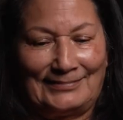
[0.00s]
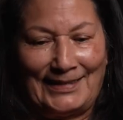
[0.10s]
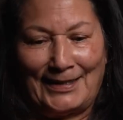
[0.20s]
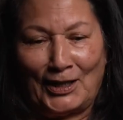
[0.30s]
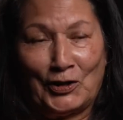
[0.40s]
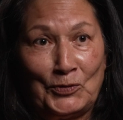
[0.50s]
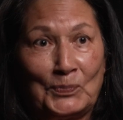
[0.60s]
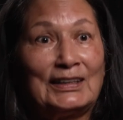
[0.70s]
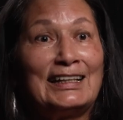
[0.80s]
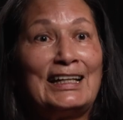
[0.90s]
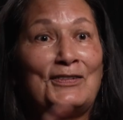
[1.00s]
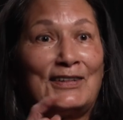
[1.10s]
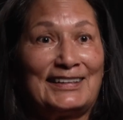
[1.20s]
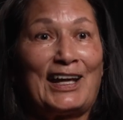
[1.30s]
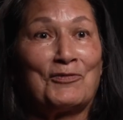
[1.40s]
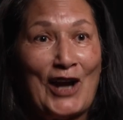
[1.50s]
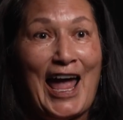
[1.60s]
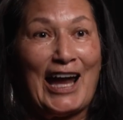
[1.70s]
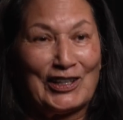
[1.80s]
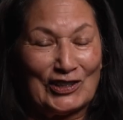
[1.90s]
and they couldn't believe that they were
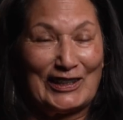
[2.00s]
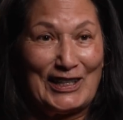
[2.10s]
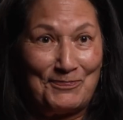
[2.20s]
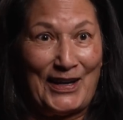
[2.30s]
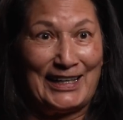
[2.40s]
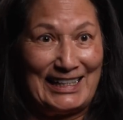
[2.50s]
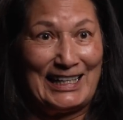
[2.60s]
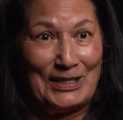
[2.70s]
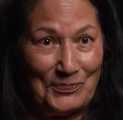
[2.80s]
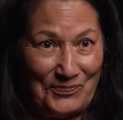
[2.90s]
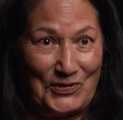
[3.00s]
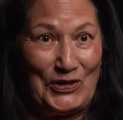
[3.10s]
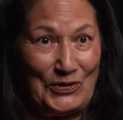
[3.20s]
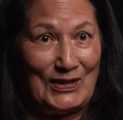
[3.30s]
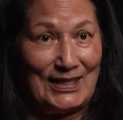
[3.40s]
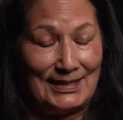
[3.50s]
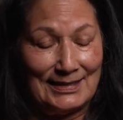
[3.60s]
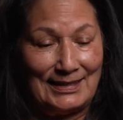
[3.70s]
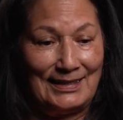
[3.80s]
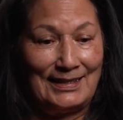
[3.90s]
actually making him do this.
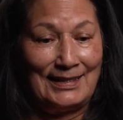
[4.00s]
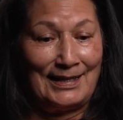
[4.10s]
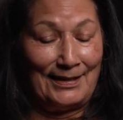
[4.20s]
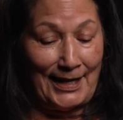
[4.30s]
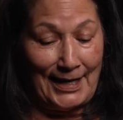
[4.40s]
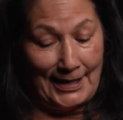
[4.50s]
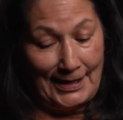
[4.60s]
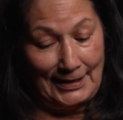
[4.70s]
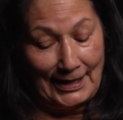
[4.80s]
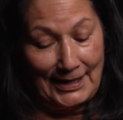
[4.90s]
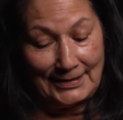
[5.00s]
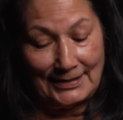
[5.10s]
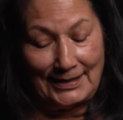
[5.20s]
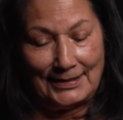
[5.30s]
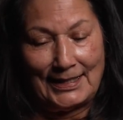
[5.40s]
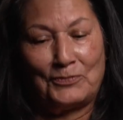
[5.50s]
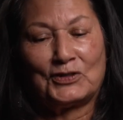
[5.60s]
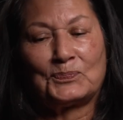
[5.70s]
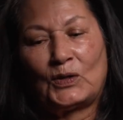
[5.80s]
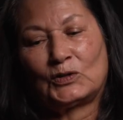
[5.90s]
And they unlaced he was
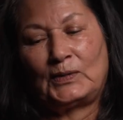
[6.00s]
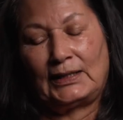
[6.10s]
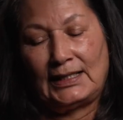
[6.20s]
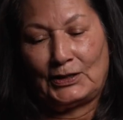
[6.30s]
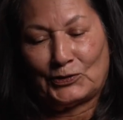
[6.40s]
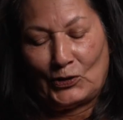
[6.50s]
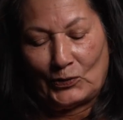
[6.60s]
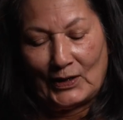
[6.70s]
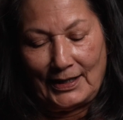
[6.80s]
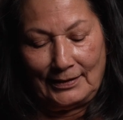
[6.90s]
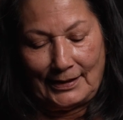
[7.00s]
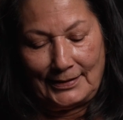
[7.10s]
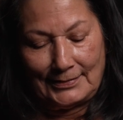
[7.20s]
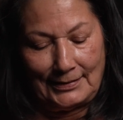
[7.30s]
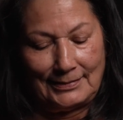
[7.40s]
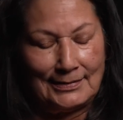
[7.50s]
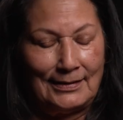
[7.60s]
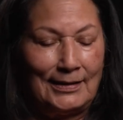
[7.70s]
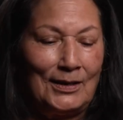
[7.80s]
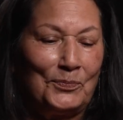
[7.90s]
supposed to be in a heat stroke, unlaced his
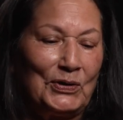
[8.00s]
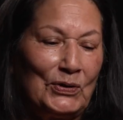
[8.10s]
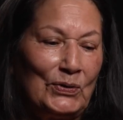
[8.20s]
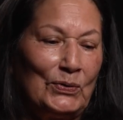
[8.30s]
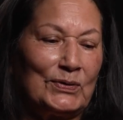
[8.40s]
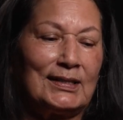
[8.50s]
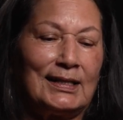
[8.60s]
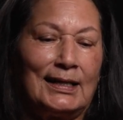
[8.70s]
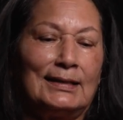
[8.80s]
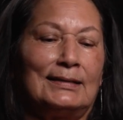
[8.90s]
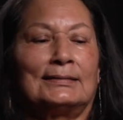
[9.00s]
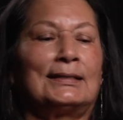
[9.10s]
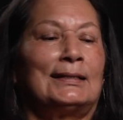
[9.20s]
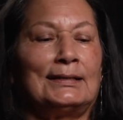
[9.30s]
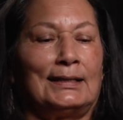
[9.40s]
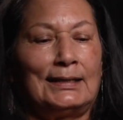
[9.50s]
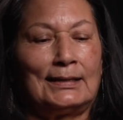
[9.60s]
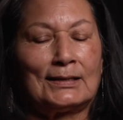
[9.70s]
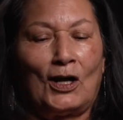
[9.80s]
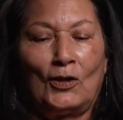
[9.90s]
boots and undid his
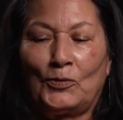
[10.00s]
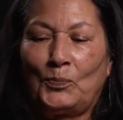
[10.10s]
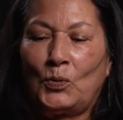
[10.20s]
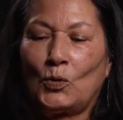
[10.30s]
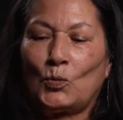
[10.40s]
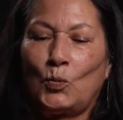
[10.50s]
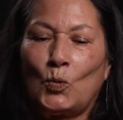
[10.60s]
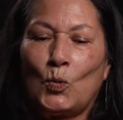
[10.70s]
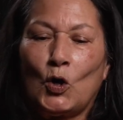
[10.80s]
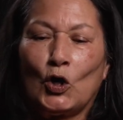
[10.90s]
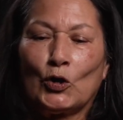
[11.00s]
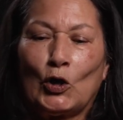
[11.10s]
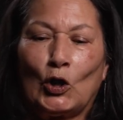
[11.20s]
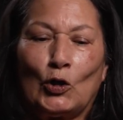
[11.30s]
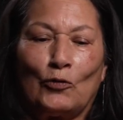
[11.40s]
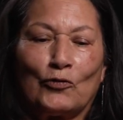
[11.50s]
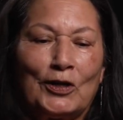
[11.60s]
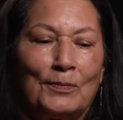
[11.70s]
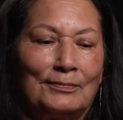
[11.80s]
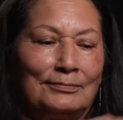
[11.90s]
collar and poured water all over
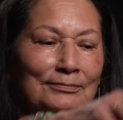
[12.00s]
him.